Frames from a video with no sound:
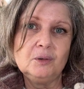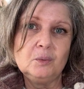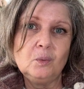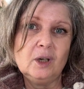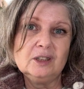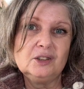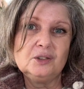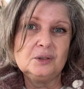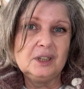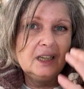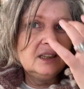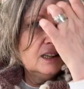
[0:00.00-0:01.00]
once
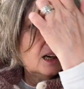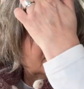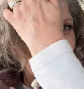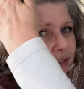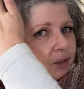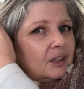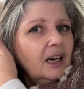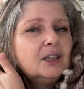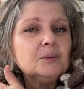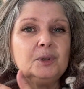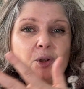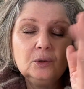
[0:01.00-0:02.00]
again after
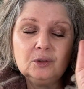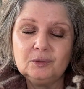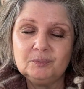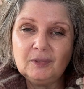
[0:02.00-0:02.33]
that because